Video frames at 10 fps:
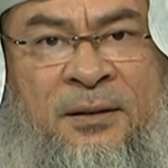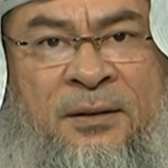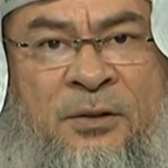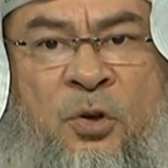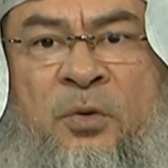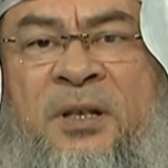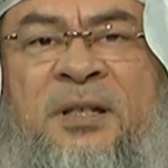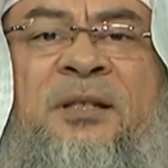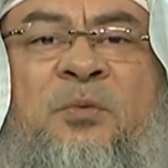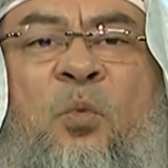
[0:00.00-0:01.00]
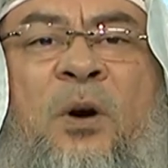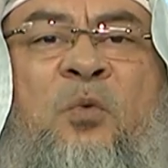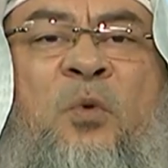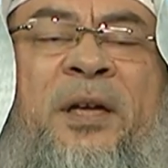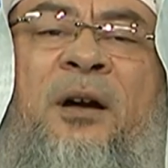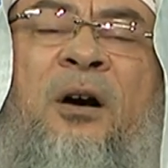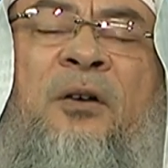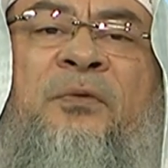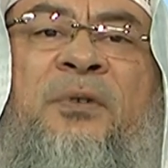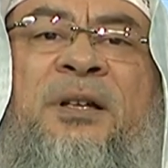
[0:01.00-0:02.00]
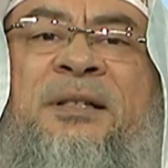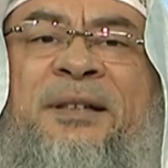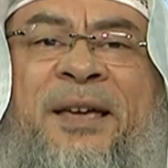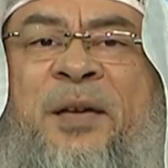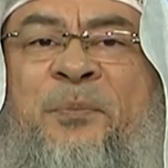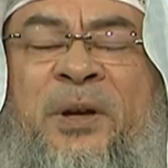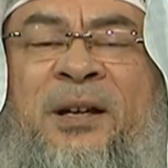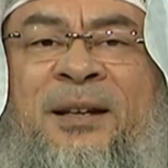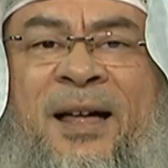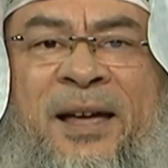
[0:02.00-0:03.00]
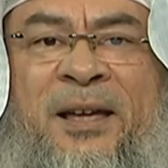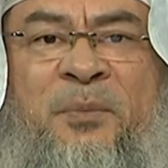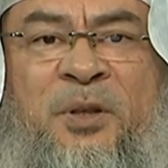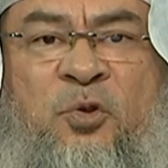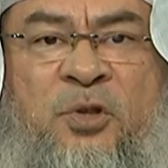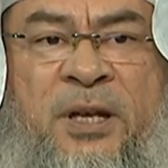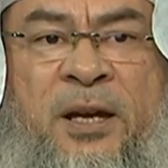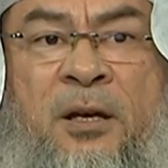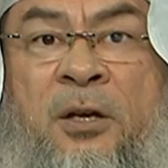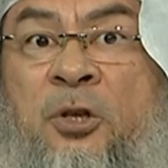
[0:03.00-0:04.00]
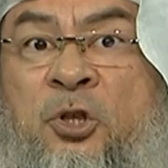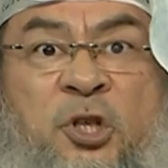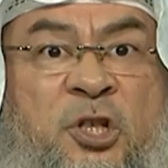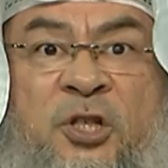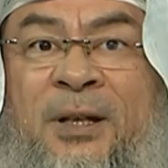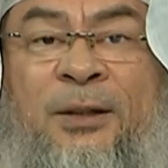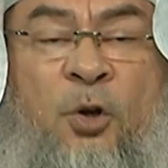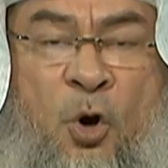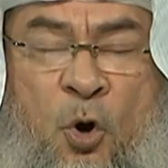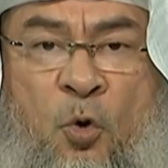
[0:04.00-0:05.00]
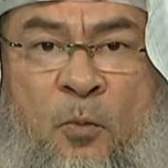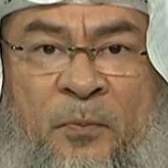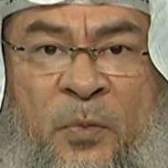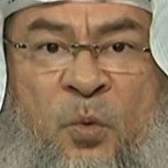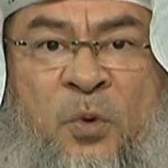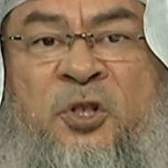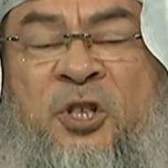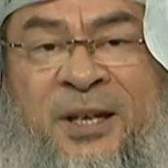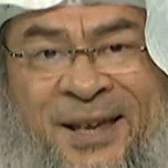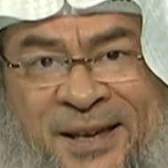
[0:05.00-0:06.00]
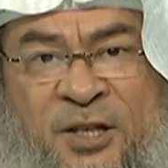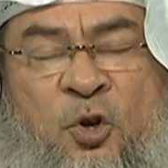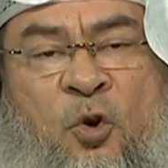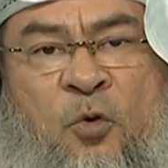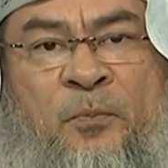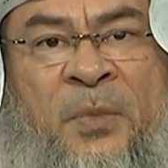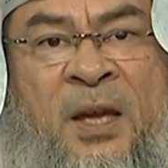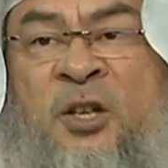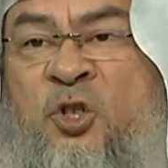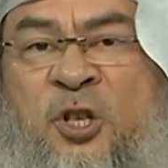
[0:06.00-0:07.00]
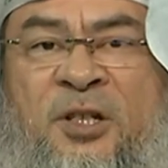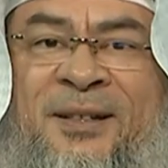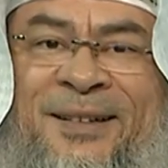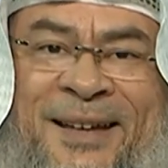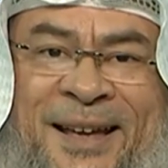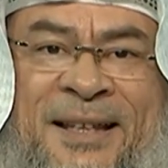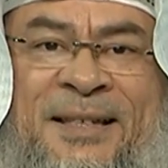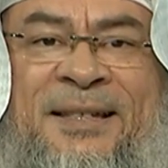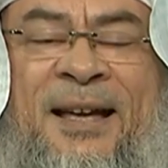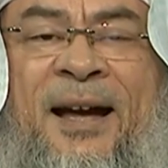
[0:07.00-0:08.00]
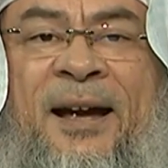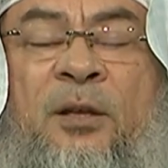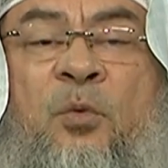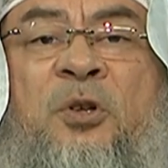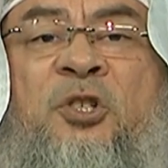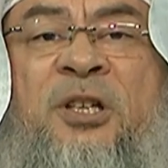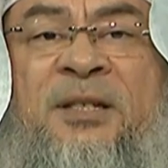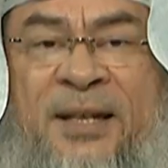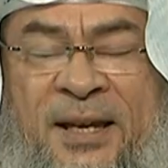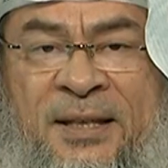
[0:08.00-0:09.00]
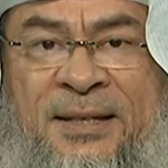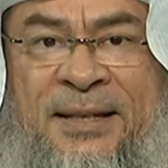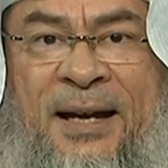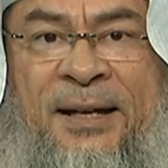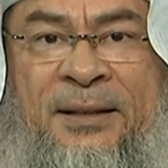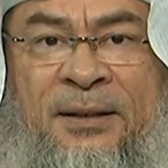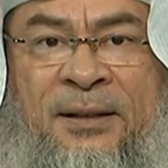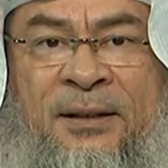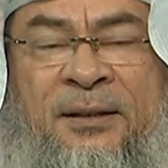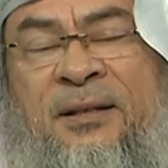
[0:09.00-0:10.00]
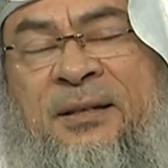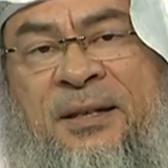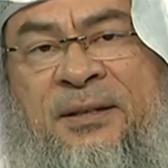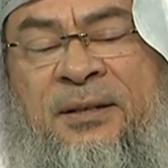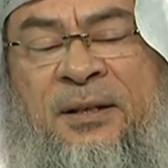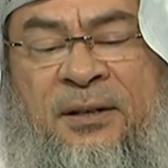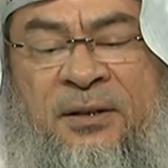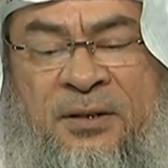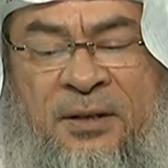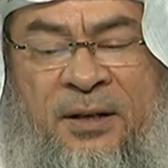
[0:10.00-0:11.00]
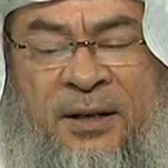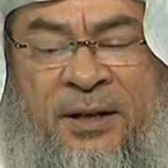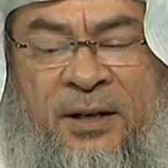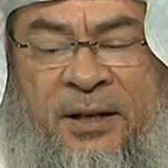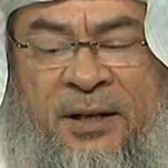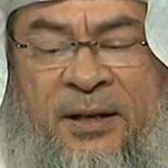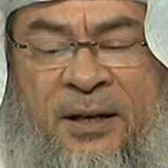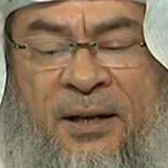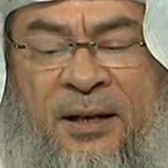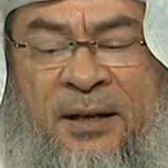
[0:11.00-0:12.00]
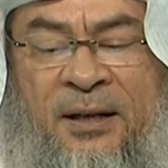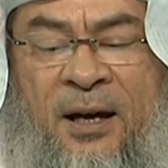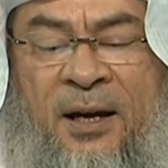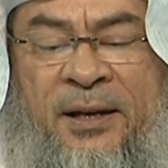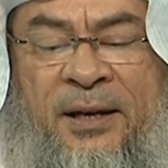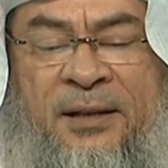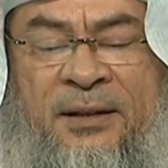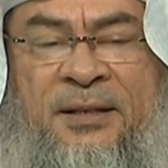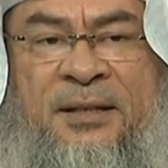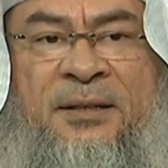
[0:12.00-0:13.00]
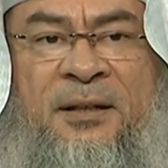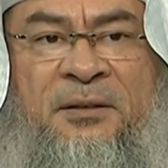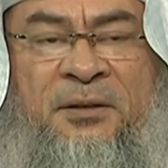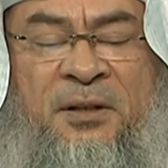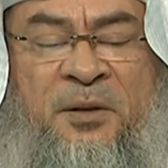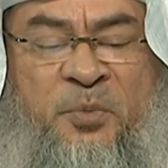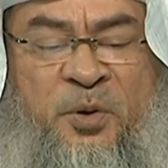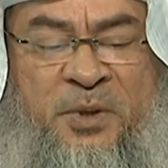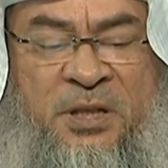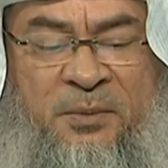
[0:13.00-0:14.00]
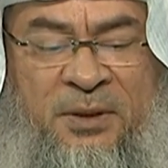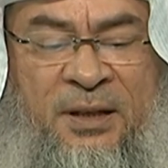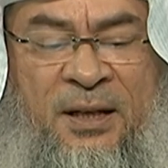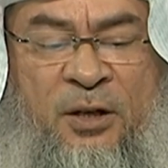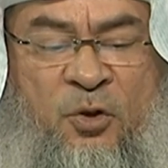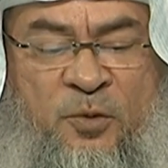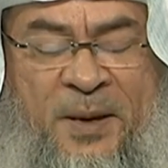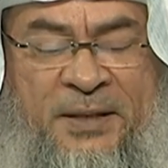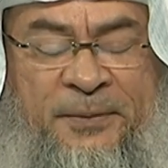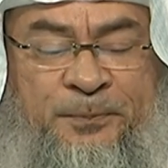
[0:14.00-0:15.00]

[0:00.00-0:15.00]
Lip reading: So this is one way of escaping lying. But to say she's not home when she is home, she's not inside when she's inside, this is clearly a lie, and this is not permissible, and Allah knows best.